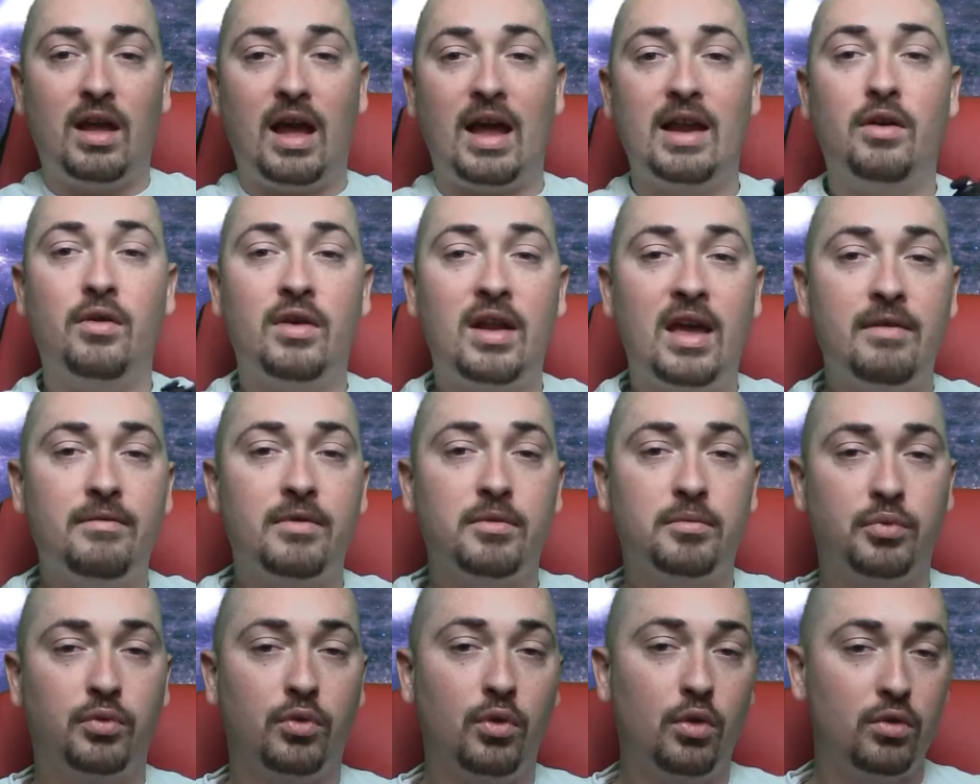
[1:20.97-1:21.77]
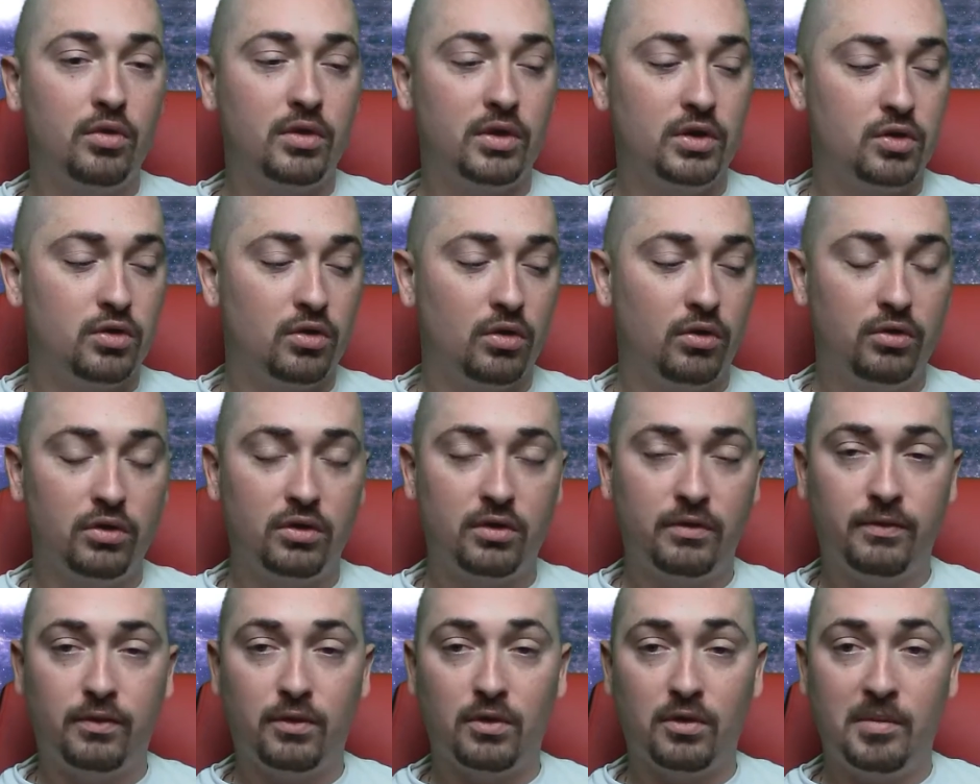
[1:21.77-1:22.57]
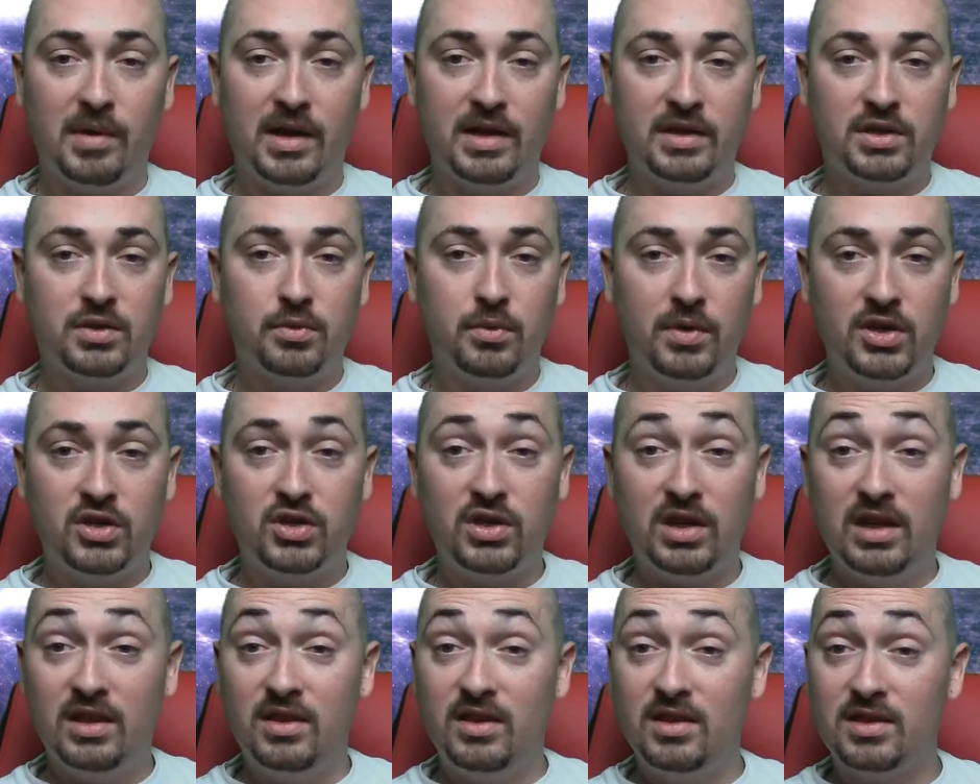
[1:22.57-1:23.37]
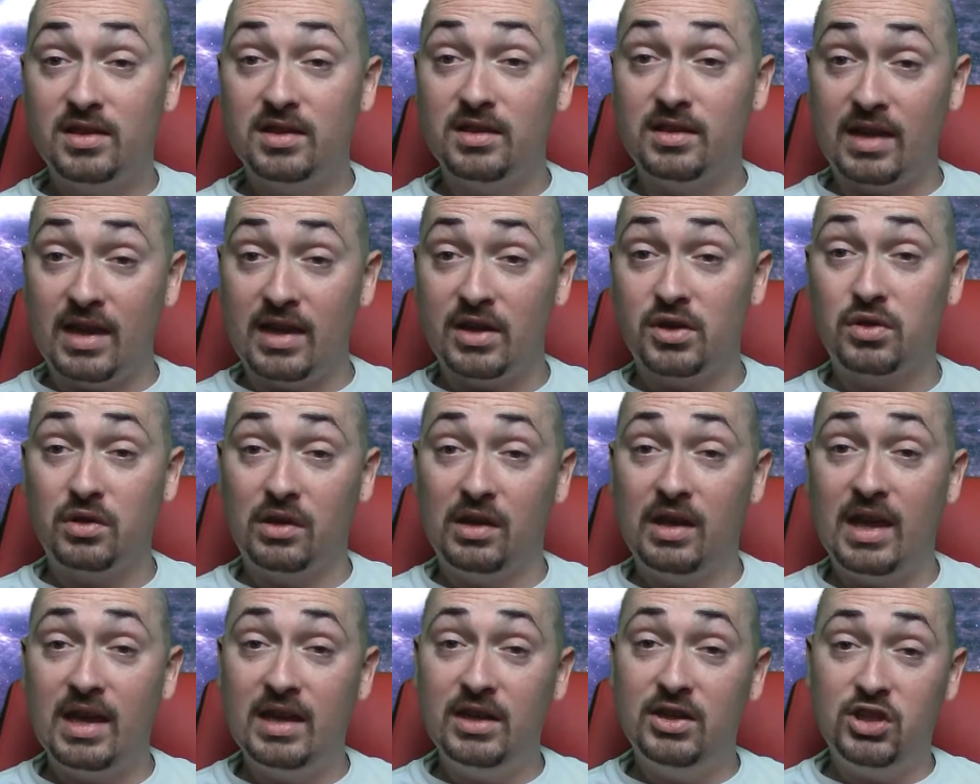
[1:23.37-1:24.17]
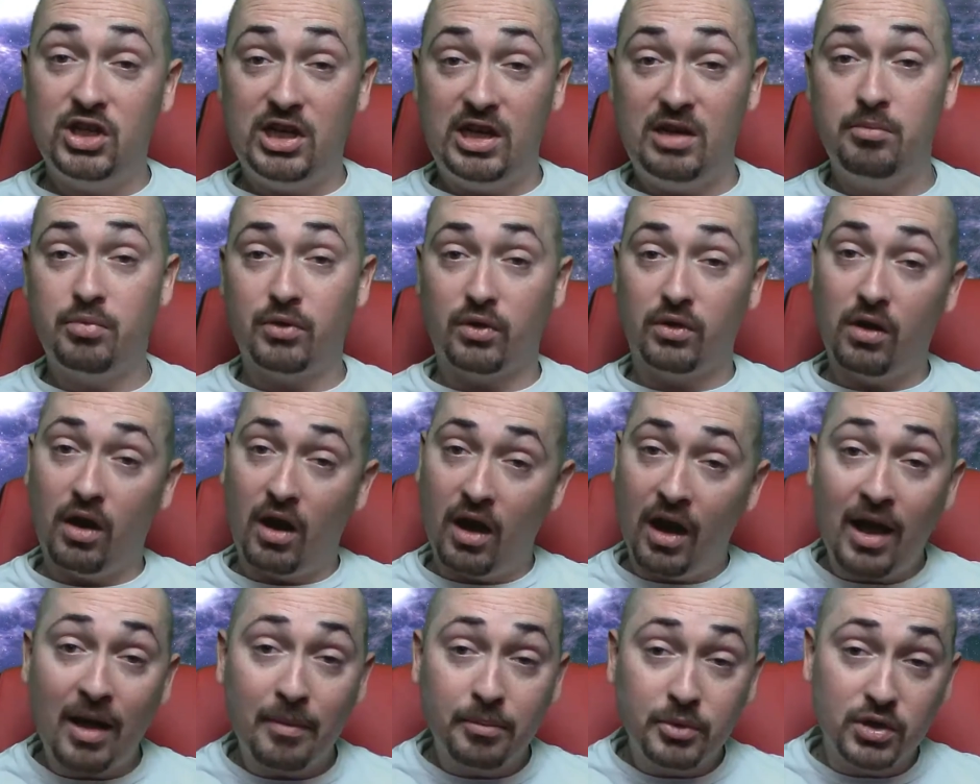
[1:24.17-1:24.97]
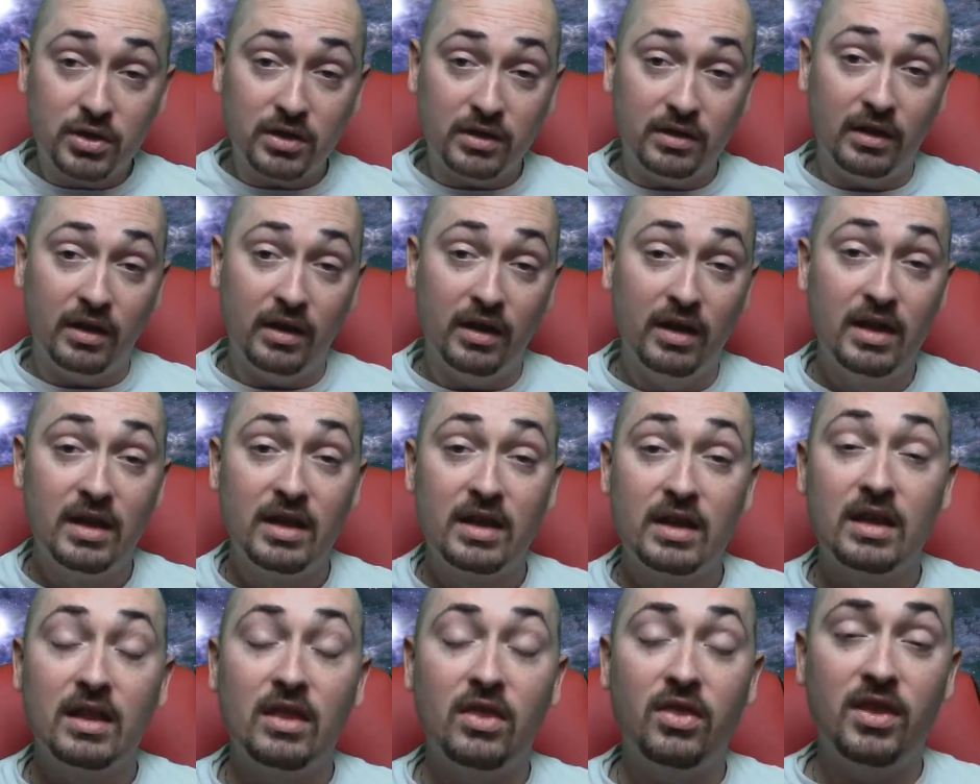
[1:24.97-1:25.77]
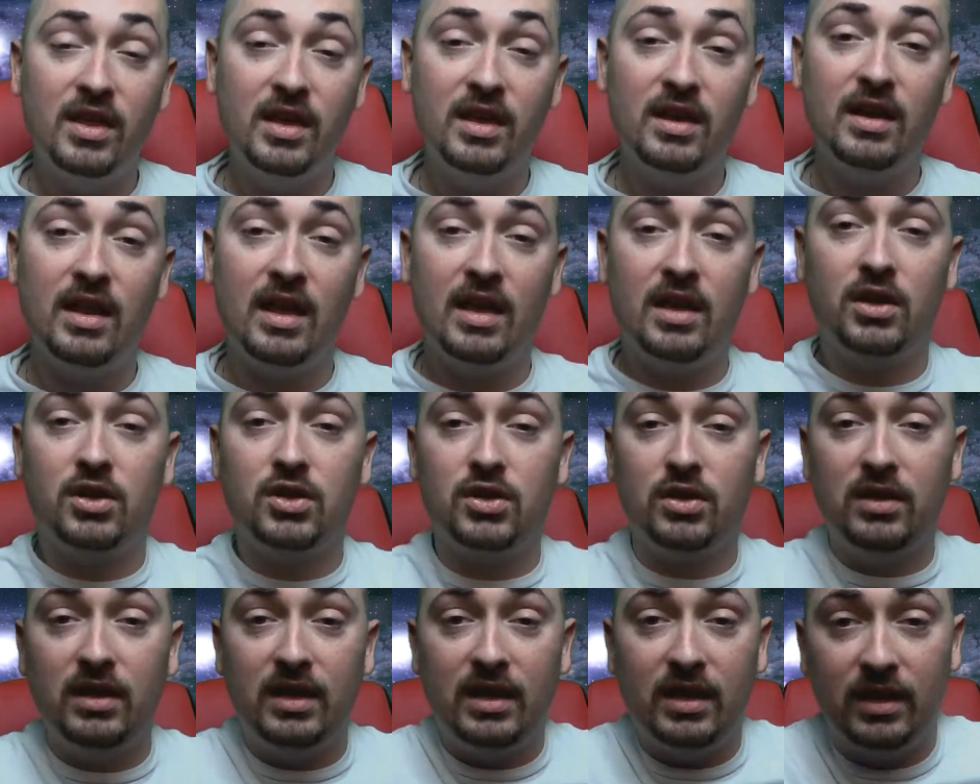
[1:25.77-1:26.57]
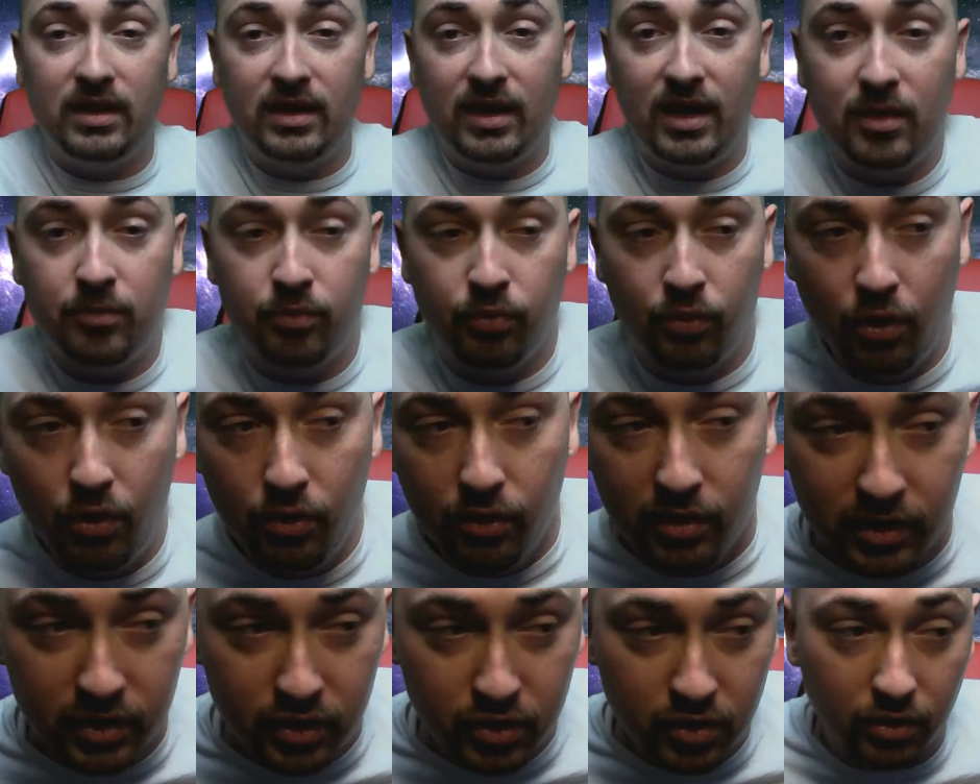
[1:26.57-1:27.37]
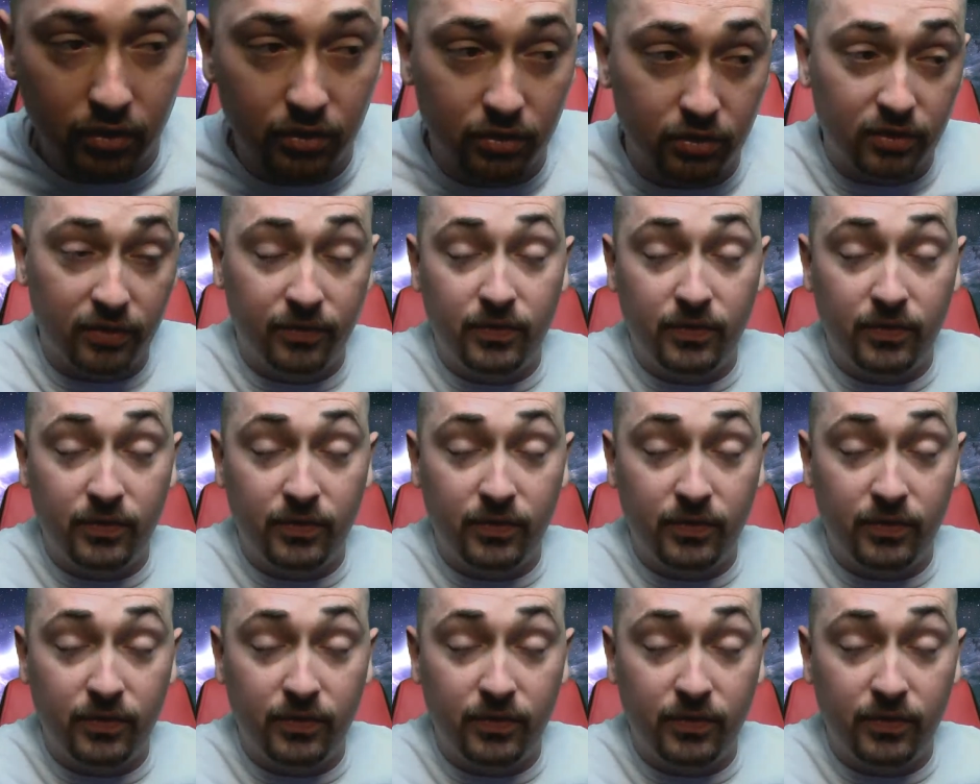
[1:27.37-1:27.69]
don't have a Pro controller for my Switch, and this is actually a cheaper option than actually getting a Pro controller.